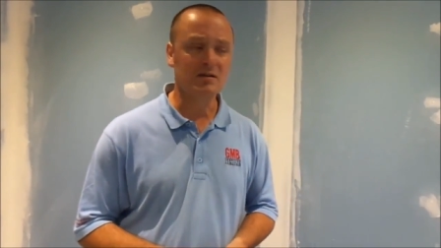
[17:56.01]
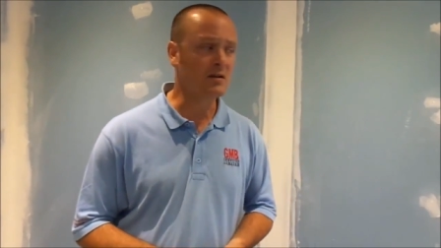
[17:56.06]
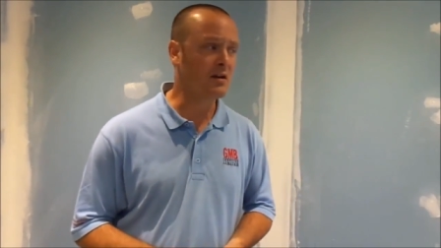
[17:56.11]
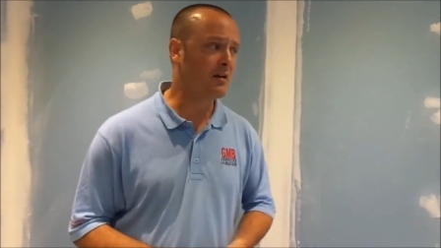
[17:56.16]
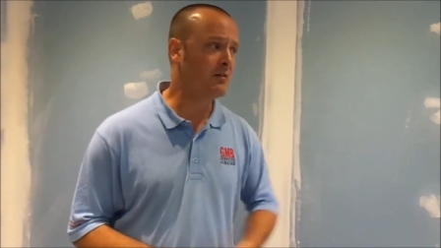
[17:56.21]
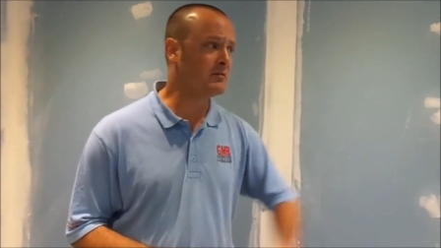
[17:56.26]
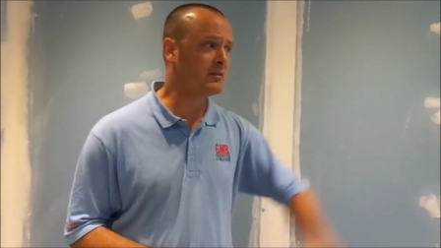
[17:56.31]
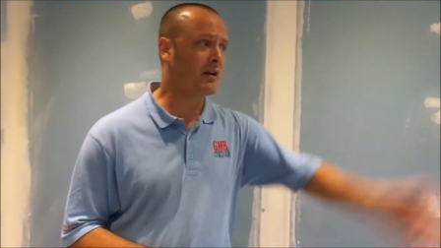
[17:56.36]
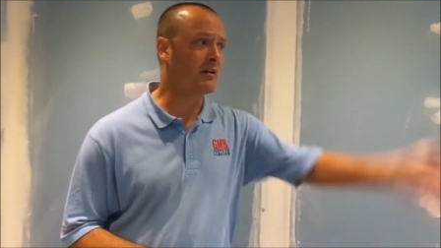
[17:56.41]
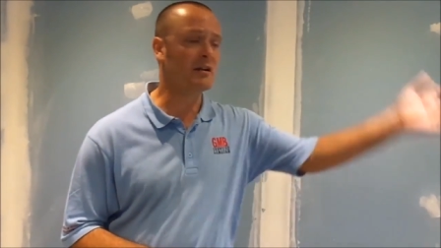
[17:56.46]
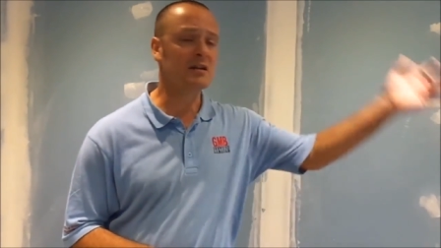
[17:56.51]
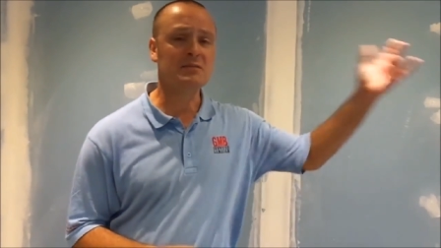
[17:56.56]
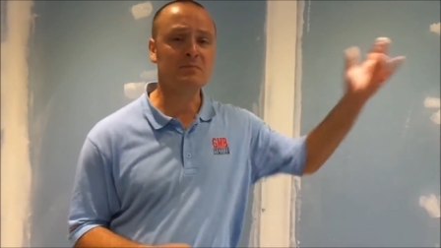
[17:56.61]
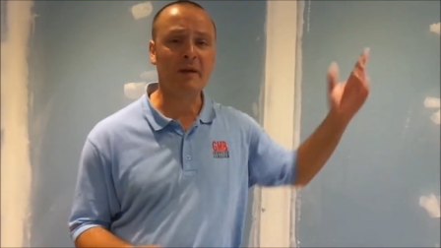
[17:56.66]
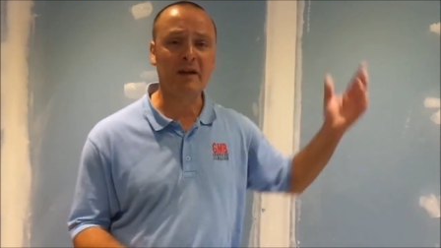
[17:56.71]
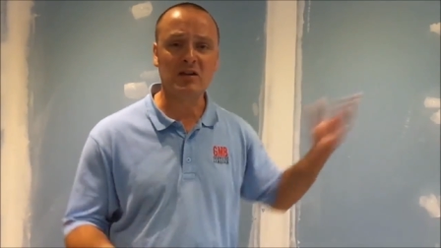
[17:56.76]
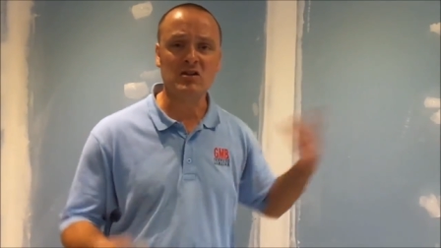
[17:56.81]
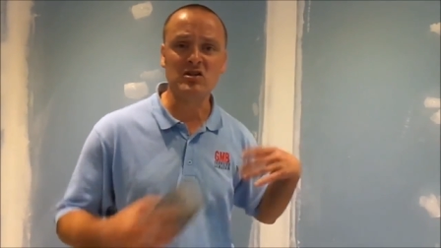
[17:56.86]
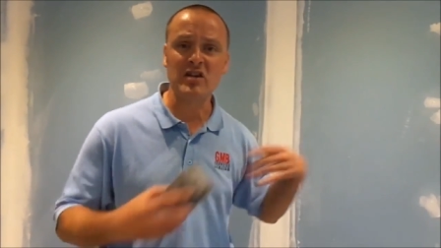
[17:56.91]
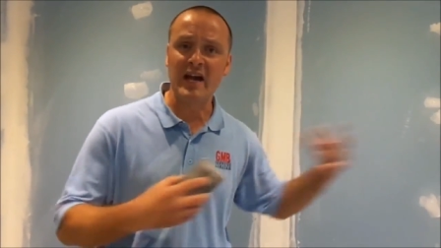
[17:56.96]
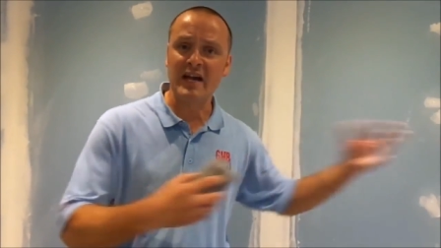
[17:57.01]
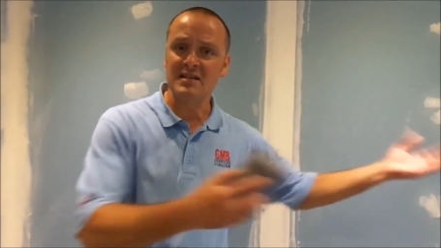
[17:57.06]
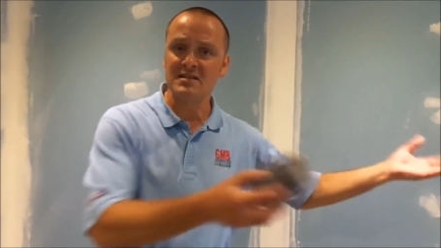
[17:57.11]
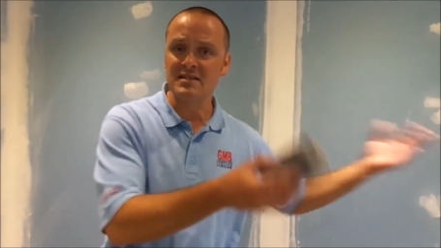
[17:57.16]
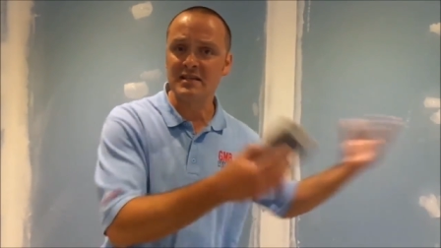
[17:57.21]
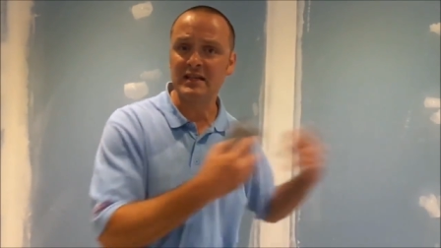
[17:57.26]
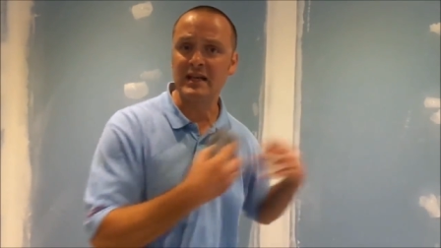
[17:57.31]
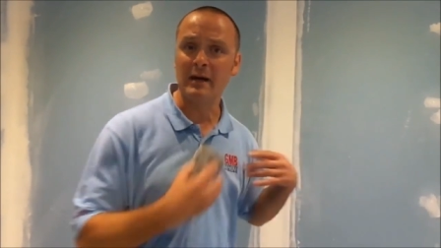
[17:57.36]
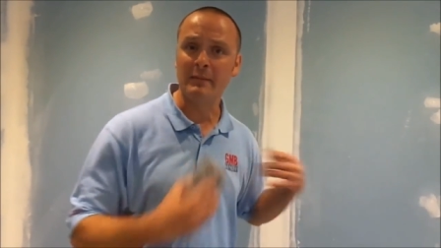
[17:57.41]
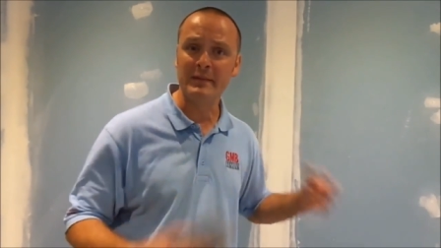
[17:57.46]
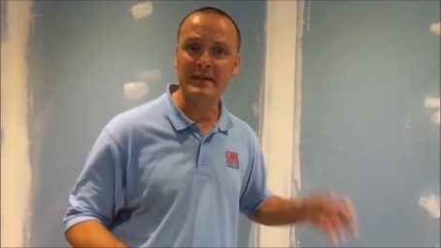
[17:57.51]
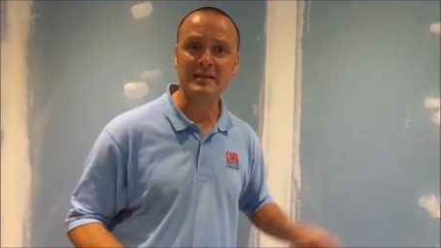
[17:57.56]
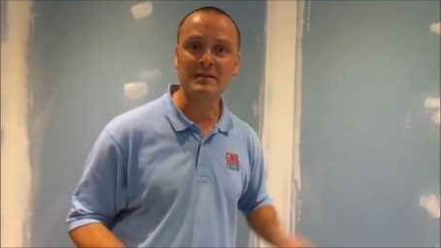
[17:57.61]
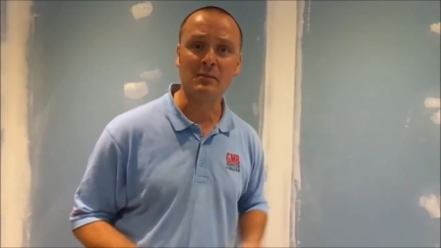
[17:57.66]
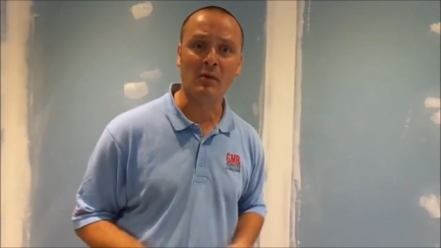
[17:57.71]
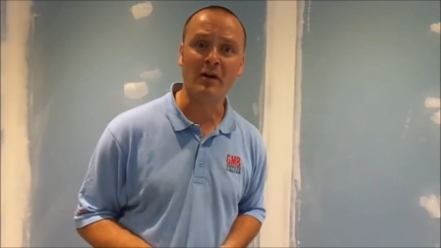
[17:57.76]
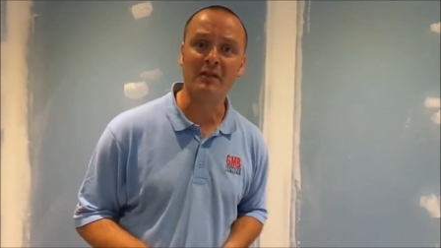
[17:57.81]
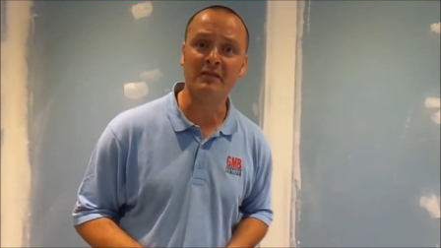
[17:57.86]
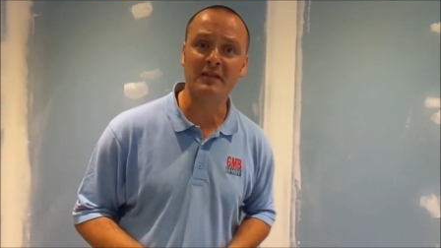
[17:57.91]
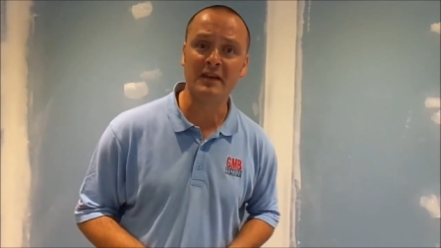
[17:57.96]
so don't expect Chaz to come into
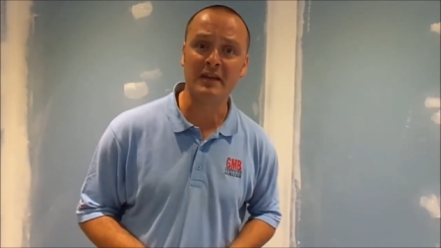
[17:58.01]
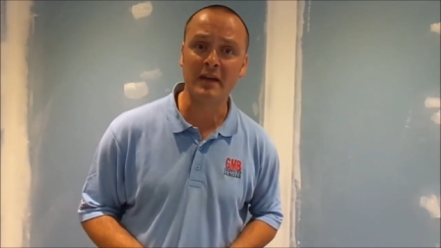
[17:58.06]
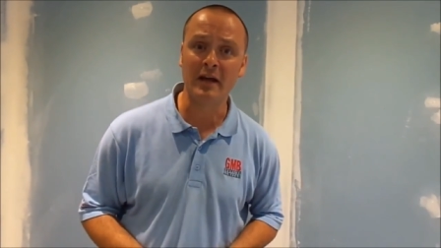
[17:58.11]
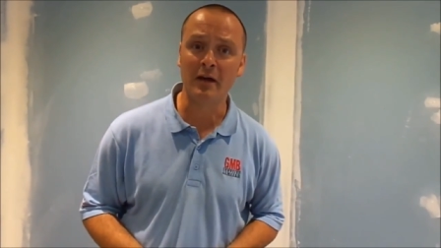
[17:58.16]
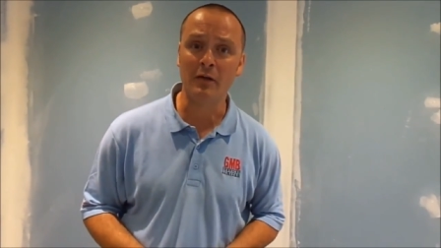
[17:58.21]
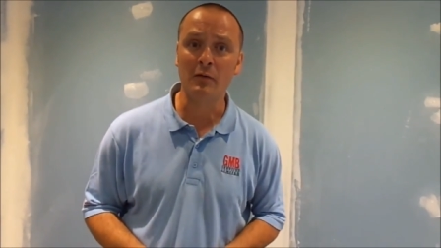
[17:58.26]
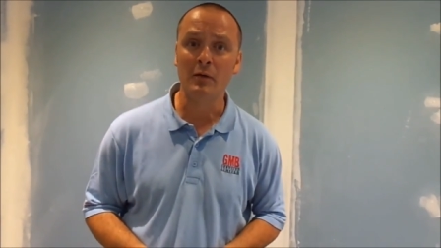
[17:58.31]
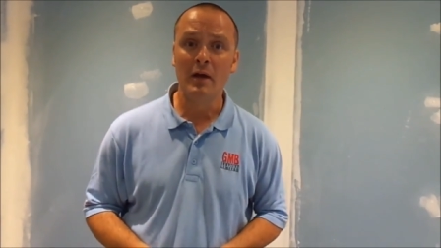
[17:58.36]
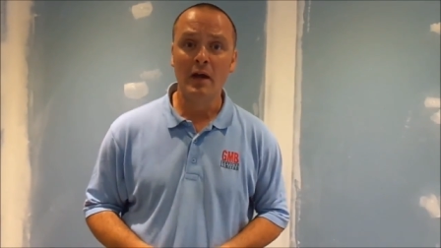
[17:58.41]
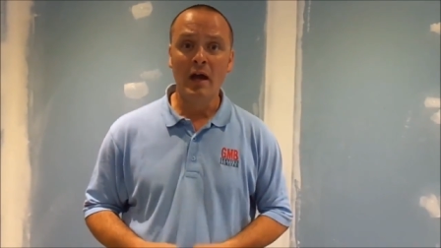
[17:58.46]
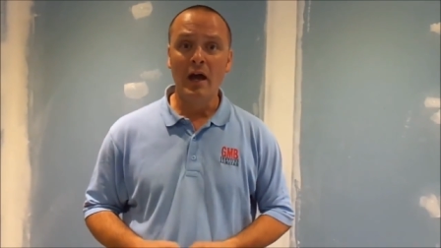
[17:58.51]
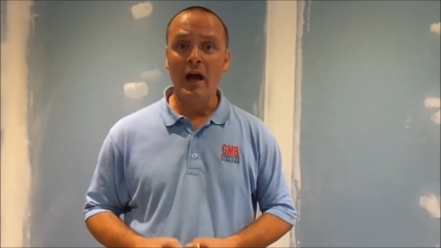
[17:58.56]
my video.